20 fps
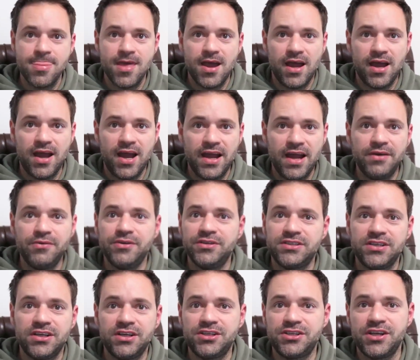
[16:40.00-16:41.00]
I
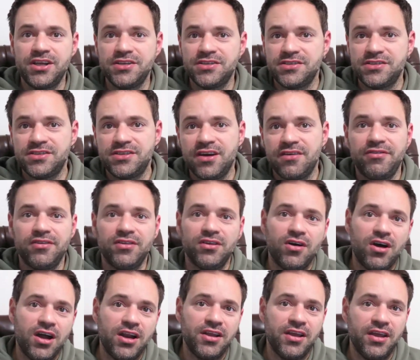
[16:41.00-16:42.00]
research his stuff a
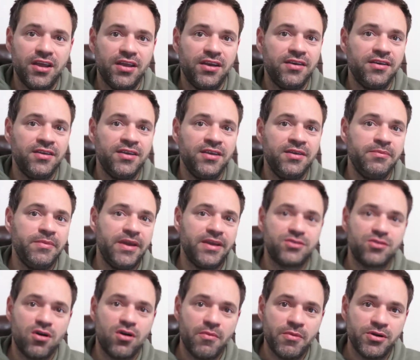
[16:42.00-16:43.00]
lot, and he
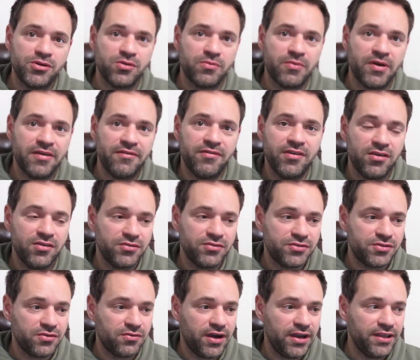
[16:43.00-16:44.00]
makes comments on my videos.
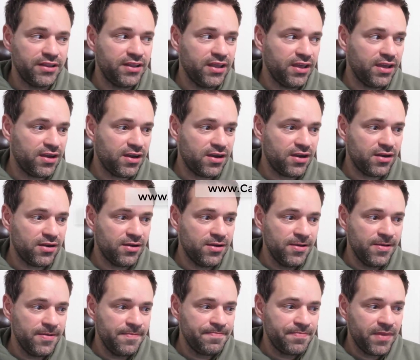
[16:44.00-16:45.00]
So I think uh,
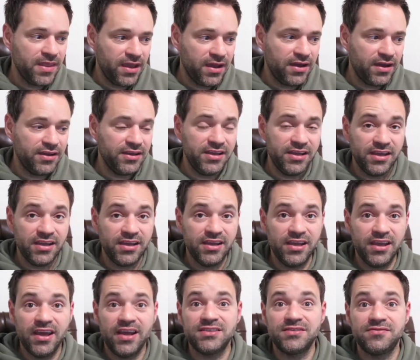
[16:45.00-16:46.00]
he,
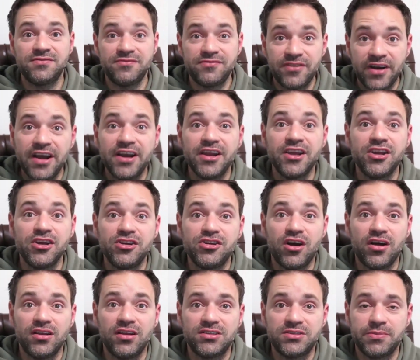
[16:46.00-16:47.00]
he has very good
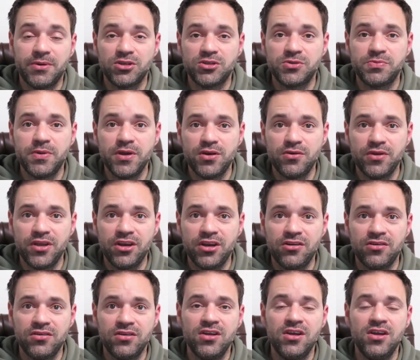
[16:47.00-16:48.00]
knowledge about
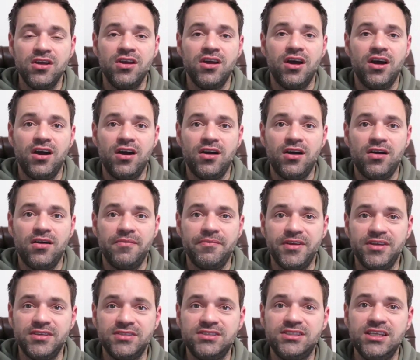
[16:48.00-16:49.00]
Speeduino. Um,
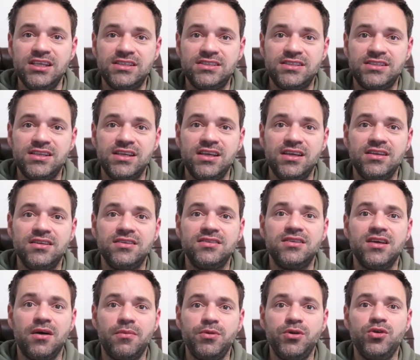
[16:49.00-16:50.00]
it's D C
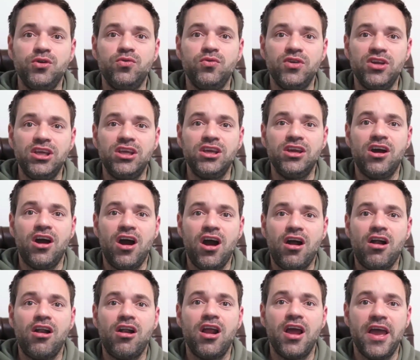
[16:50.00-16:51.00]
W E
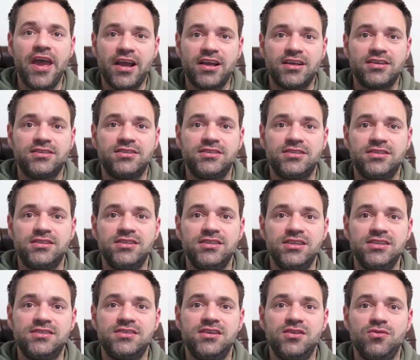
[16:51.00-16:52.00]
R X,
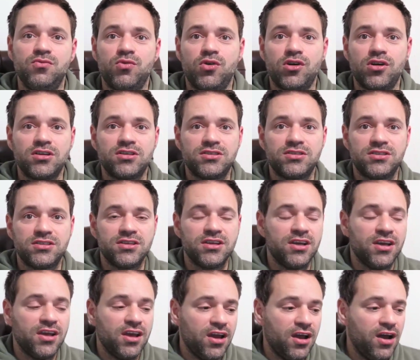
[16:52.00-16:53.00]
D C-WERX,
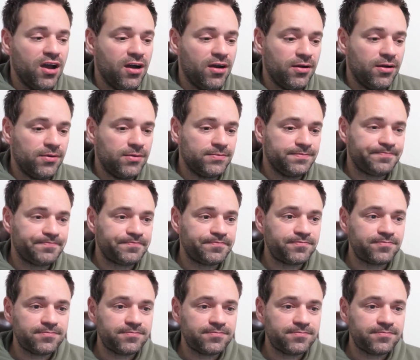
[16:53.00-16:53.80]
um,